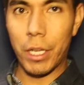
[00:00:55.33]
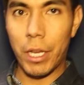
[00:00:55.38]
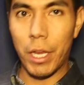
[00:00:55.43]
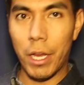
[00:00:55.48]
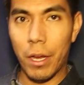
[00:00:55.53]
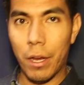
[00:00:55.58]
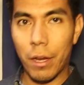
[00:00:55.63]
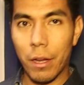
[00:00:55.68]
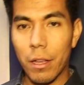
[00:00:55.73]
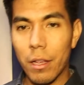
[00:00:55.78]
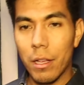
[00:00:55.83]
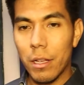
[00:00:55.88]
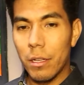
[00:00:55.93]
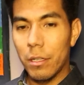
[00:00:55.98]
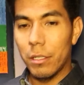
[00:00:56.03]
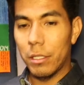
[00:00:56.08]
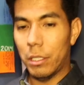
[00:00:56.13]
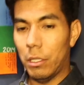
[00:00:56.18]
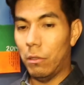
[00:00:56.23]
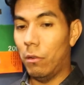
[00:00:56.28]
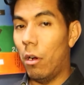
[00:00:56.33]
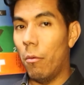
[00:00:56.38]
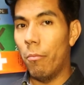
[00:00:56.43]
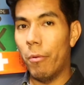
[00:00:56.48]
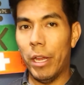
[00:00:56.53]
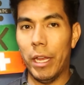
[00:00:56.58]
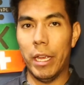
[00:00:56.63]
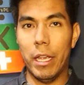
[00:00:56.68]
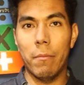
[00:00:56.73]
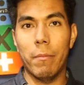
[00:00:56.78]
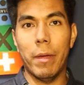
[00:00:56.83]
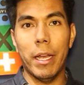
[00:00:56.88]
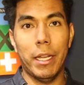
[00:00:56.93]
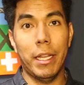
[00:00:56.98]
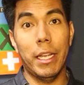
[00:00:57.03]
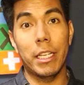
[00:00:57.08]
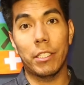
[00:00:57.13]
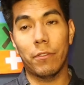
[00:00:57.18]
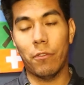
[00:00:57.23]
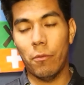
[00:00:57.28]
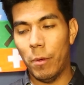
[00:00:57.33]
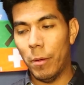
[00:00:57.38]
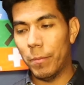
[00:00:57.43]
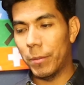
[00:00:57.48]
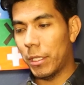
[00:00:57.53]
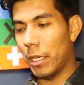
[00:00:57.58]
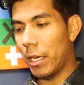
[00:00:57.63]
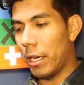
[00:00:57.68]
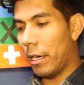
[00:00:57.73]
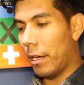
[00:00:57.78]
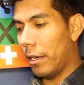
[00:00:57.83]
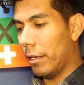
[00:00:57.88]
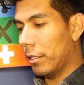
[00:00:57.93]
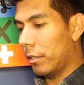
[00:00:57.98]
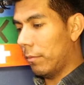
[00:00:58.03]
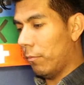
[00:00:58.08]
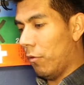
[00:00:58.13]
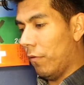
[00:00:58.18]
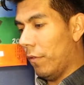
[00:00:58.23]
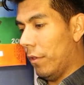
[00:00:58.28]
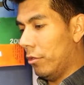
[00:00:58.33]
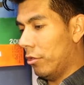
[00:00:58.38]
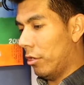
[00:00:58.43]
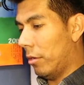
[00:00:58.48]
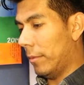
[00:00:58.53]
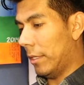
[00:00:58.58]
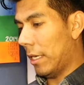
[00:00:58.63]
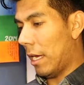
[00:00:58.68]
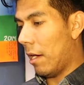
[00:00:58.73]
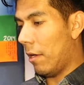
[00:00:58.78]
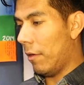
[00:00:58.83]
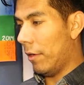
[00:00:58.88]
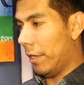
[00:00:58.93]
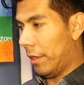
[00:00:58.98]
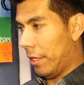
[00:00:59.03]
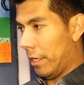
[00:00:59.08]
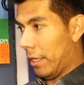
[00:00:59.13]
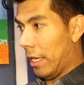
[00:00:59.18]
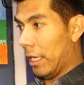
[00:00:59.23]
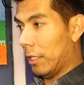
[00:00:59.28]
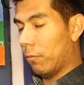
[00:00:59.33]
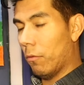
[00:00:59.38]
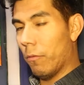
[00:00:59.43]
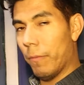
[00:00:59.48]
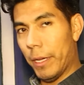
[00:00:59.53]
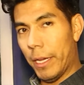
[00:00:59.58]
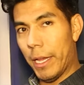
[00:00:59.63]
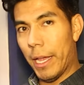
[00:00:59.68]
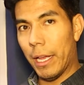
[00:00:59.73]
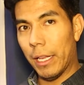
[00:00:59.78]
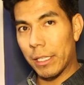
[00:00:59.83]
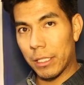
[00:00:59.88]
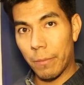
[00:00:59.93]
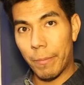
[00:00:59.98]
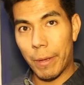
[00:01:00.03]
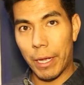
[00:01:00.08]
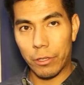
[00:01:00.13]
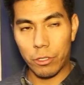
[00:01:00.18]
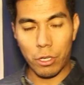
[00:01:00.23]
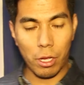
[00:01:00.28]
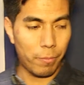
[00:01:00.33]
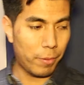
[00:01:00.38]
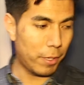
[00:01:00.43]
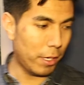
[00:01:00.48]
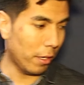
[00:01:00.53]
in here. So I'll bring in my desk from upstairs, move the drums out, and then that's what we get as the backdrop